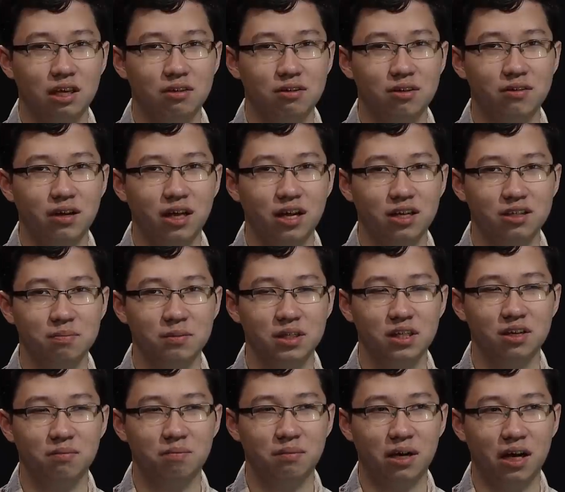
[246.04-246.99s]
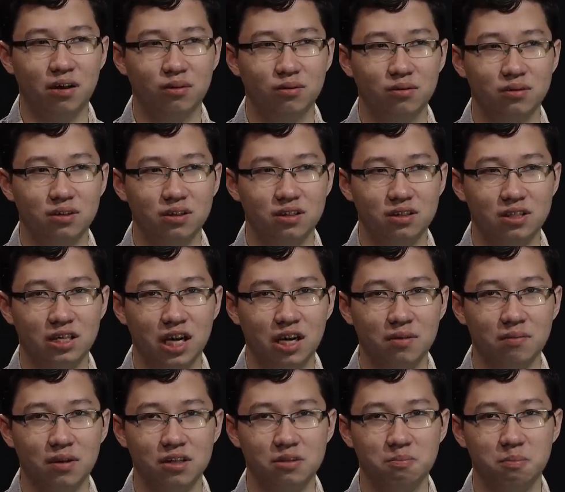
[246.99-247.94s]
If you ask me about the
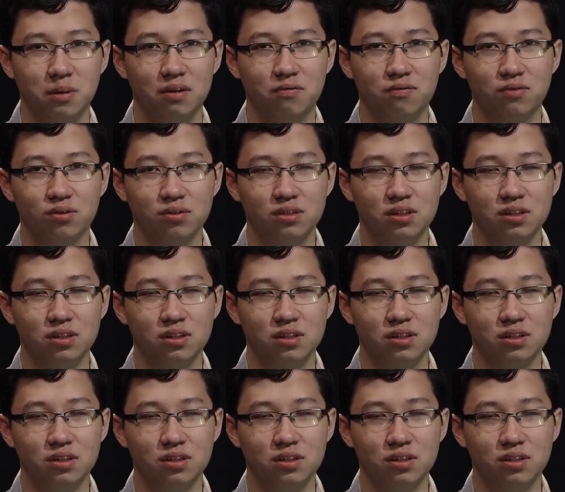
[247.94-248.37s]
time I spend for